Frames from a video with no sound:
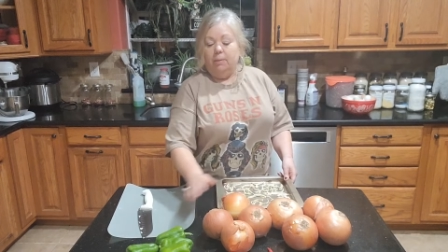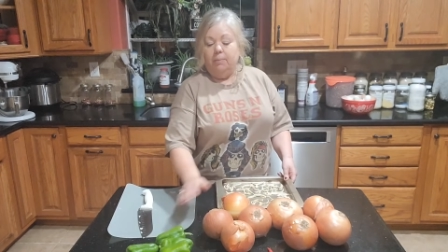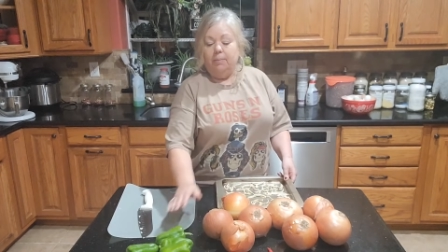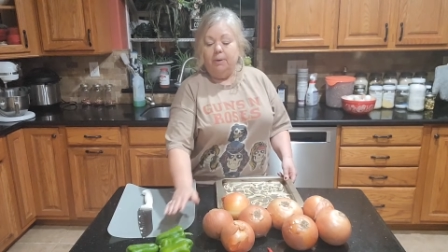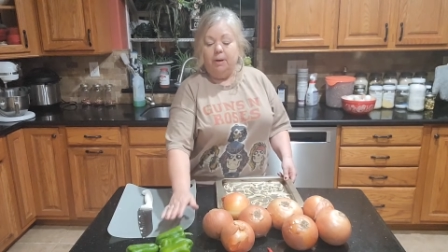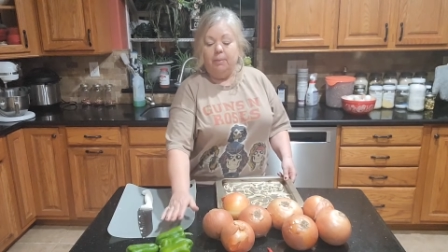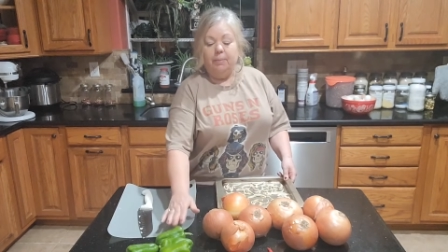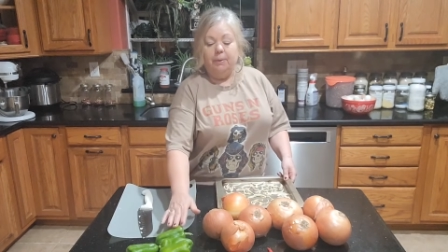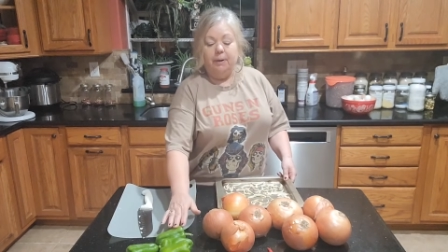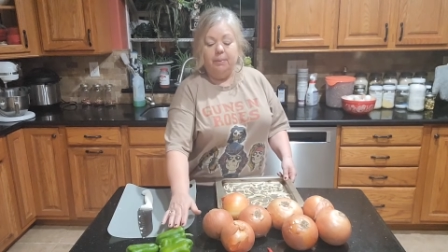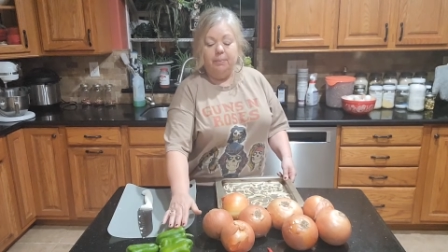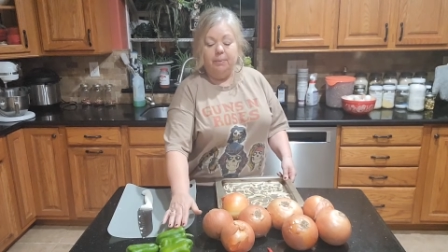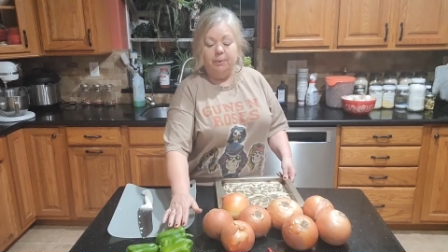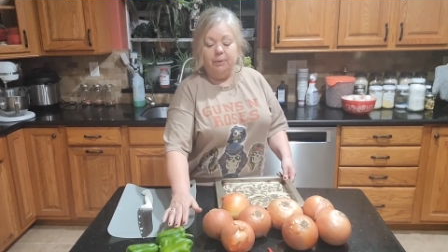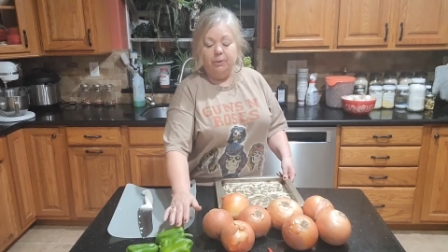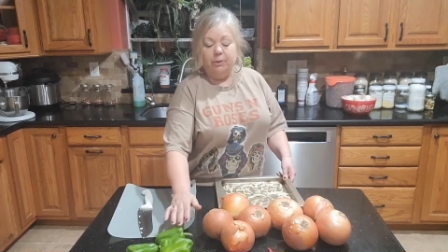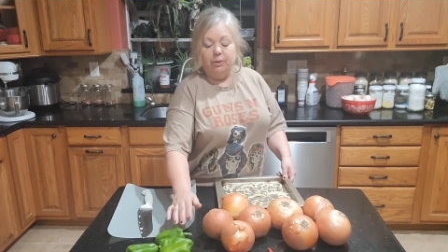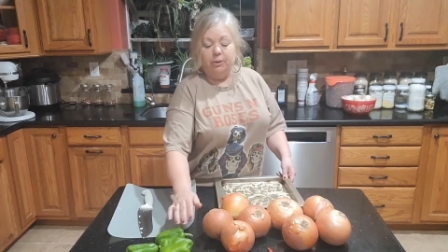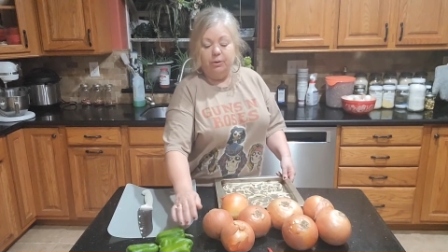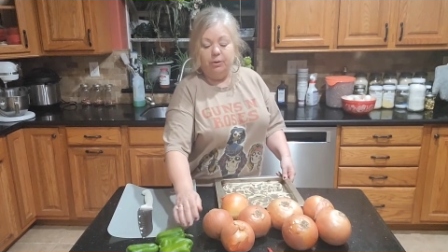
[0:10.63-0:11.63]
bell
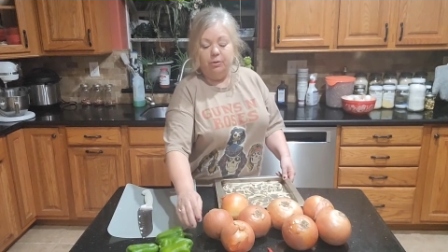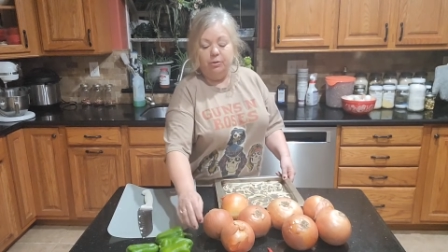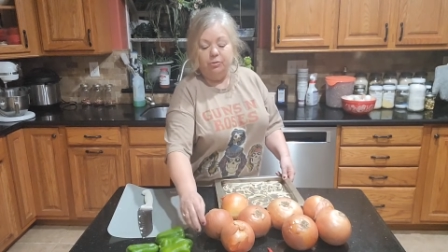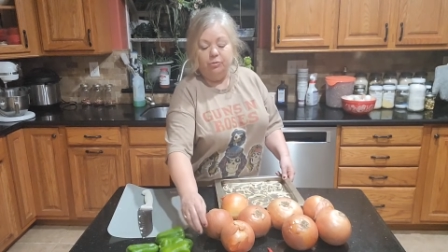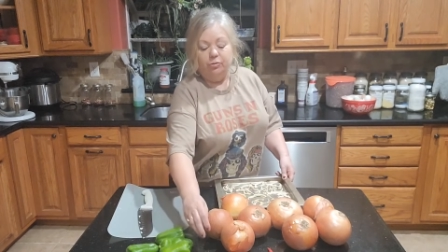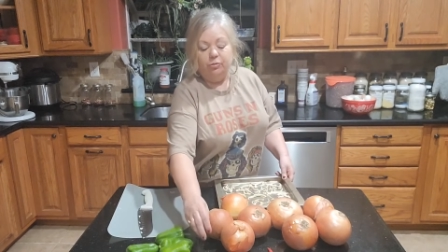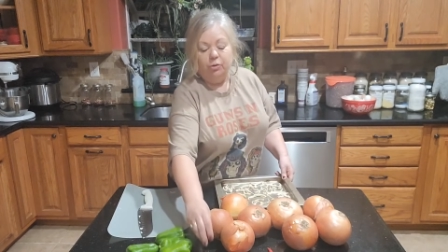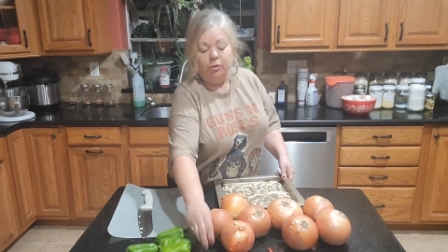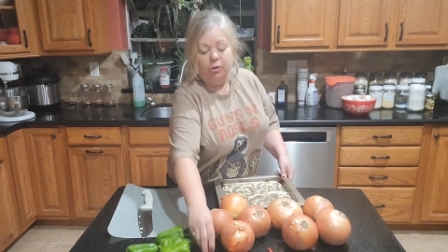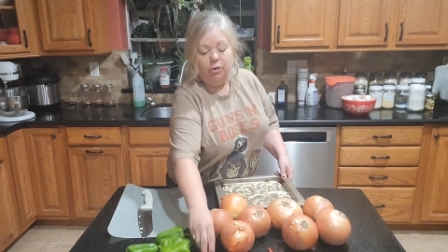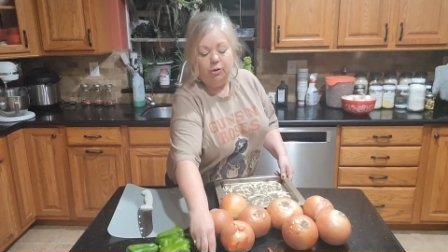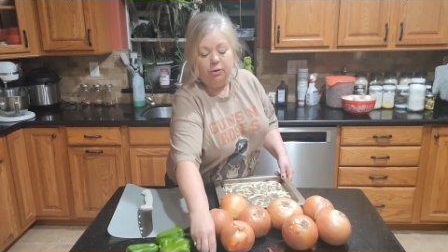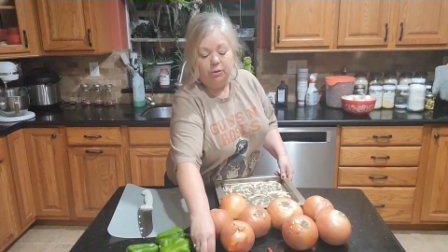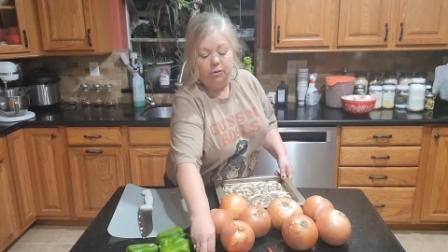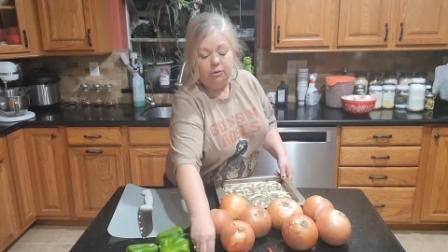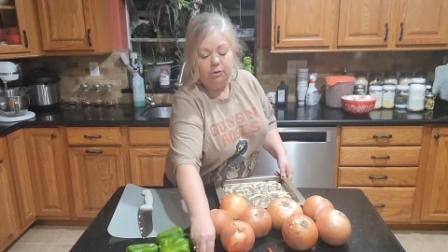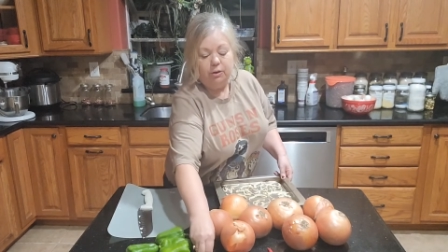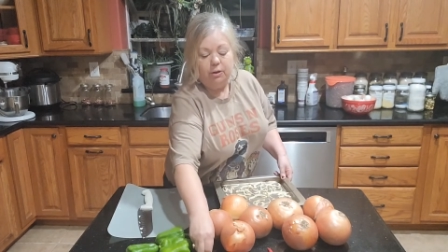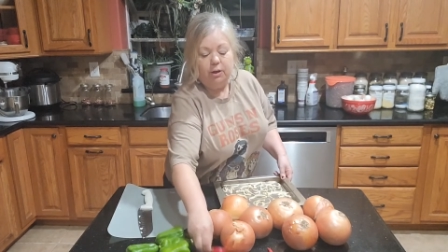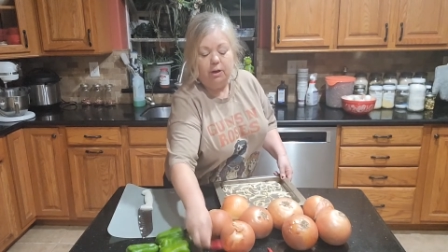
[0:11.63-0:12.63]
peppers
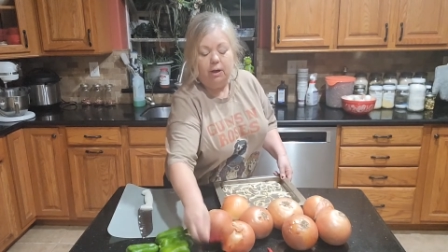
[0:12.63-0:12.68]
or